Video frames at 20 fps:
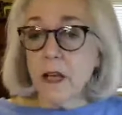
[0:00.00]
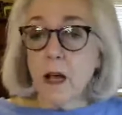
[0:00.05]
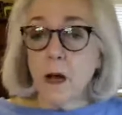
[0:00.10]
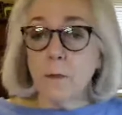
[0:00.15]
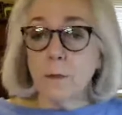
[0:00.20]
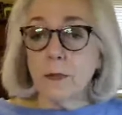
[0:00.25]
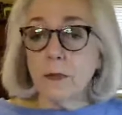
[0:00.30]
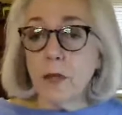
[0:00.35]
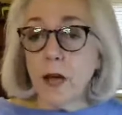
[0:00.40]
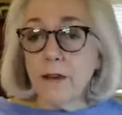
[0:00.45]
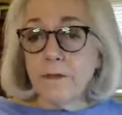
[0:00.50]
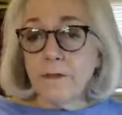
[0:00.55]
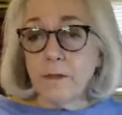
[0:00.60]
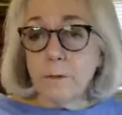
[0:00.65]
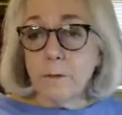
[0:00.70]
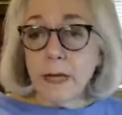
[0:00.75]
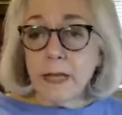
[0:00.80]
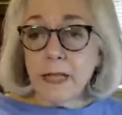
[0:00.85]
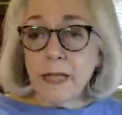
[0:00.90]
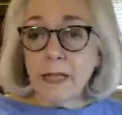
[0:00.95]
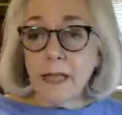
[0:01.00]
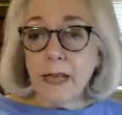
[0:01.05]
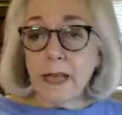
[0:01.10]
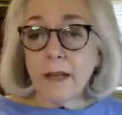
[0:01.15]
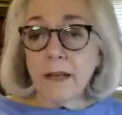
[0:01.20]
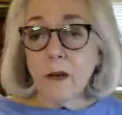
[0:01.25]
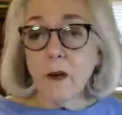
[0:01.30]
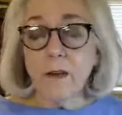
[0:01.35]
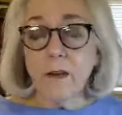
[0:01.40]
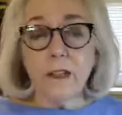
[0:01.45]
apply for
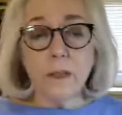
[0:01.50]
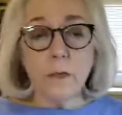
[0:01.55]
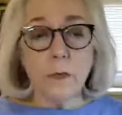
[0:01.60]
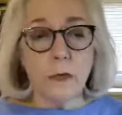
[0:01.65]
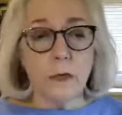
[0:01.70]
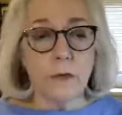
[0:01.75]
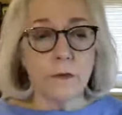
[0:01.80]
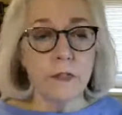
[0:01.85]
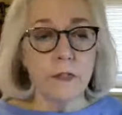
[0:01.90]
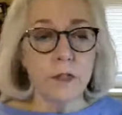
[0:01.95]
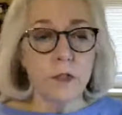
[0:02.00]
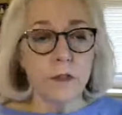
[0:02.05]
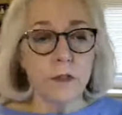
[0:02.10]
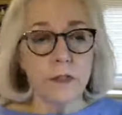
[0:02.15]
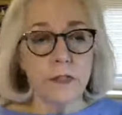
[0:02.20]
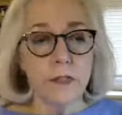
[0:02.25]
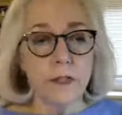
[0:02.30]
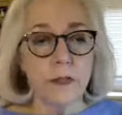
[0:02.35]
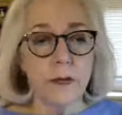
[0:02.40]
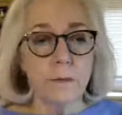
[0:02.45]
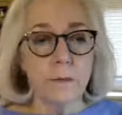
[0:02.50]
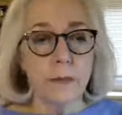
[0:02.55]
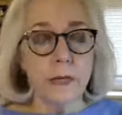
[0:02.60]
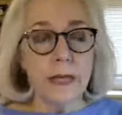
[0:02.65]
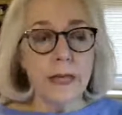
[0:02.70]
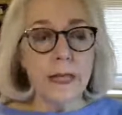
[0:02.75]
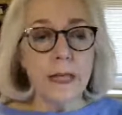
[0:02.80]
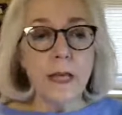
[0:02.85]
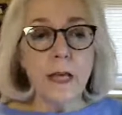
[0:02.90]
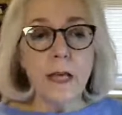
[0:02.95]
Medicaid, argue with your insurance
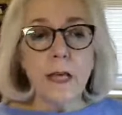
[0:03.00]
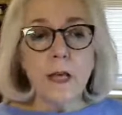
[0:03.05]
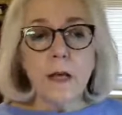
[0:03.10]
company.